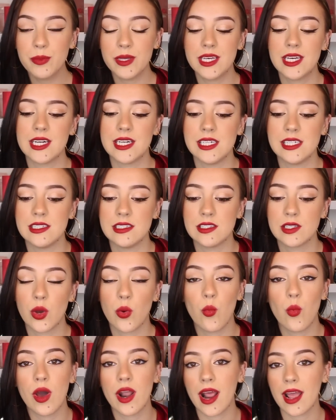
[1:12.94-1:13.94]
because
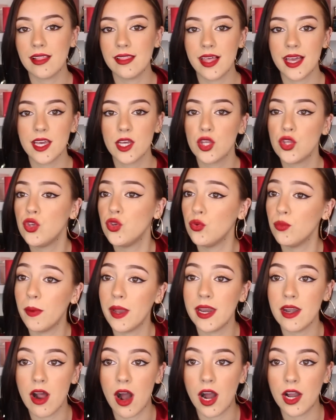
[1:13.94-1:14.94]
what I like, you
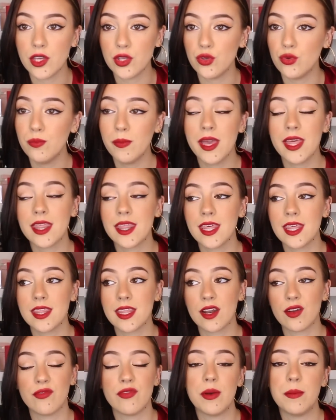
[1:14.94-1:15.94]
may not. You may think
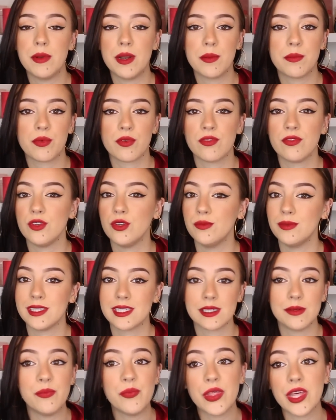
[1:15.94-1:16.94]
that a feminine perfume is
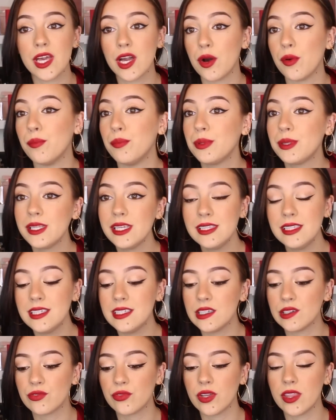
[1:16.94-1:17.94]
something completely
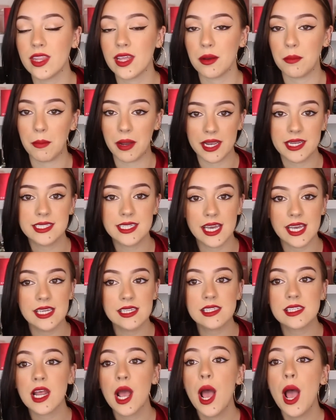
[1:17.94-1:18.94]
different than my
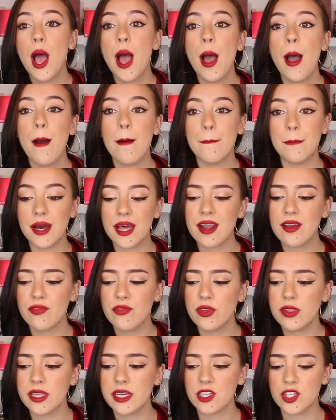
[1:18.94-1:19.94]
taste, but I
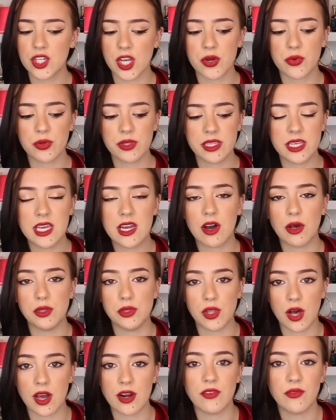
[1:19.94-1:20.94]
feel like generally a
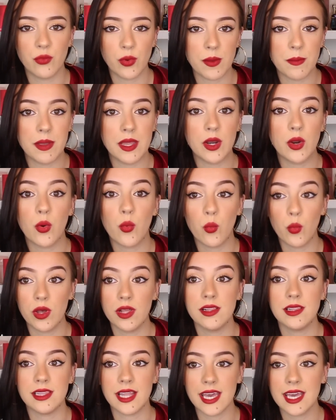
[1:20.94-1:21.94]
lot of women
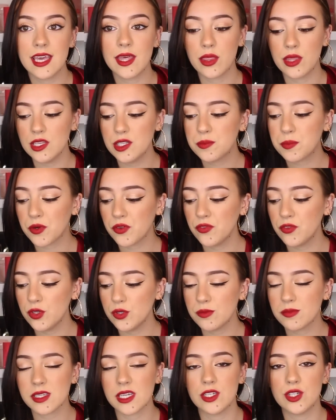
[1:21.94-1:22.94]
will like these
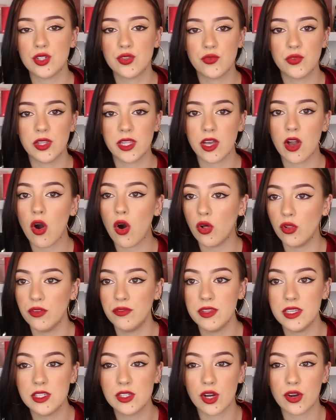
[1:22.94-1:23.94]
perfumes. I just feel like all
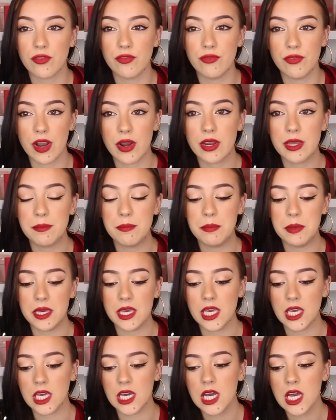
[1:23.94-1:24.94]
of these are very
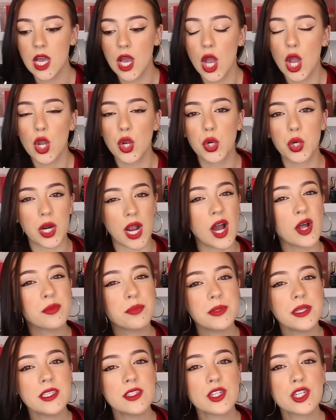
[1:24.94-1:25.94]
big
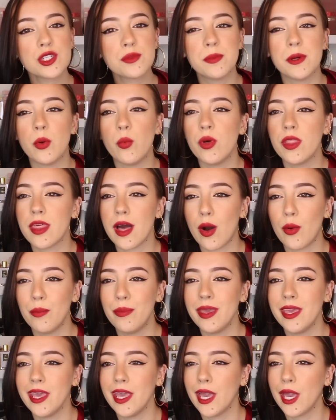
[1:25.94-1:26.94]
crowd pleasers, but without
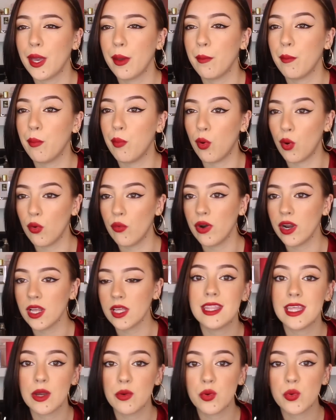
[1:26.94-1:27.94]
being
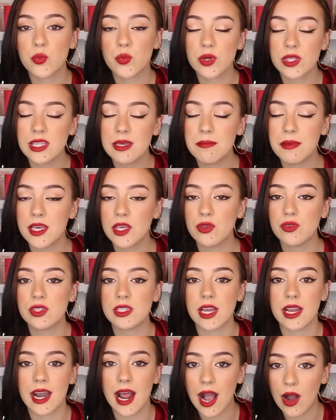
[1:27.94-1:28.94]
boring. They will really make you
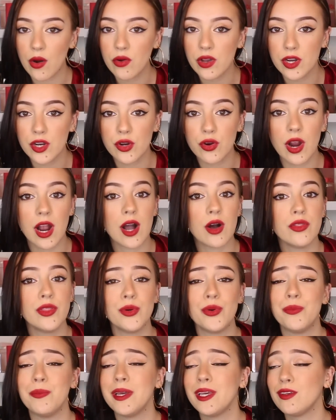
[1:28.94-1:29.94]
stand out in a crowd.
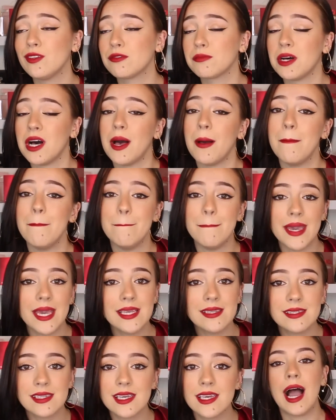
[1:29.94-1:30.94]
They will make you smell
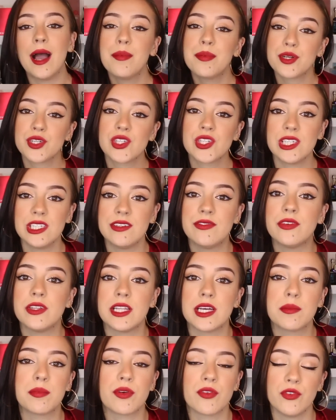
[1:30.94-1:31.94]
amazing. I personally feel
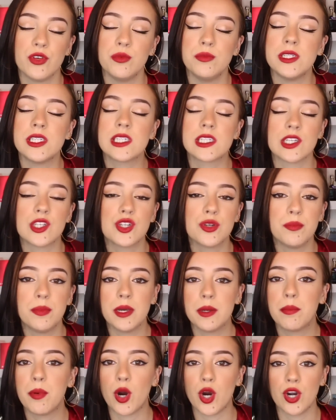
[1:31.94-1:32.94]
like perfume is such a
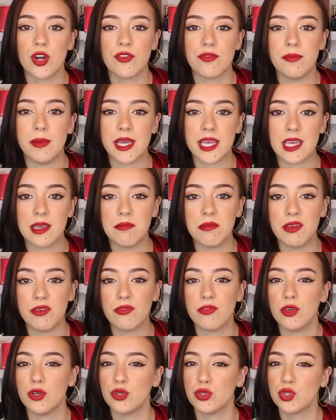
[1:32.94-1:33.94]
big part of making me
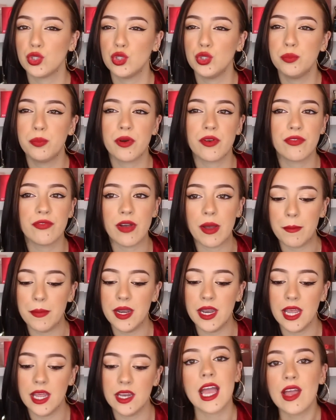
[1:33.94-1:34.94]
feel super
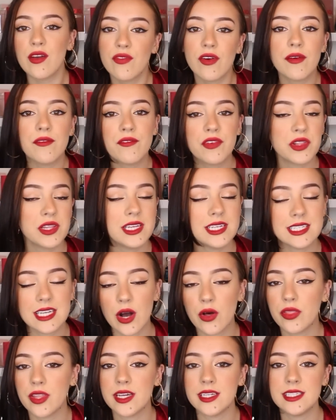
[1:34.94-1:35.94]
feminine. If I'm feeling
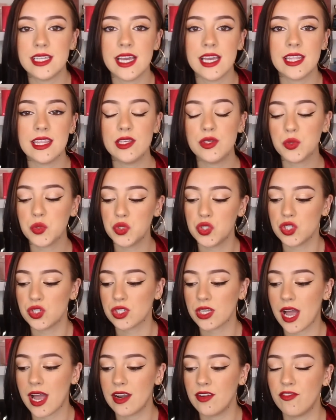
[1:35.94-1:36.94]
down that day, these will
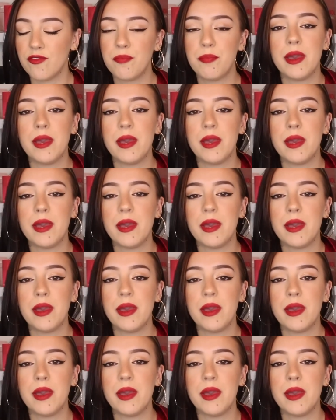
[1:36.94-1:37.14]
just kind of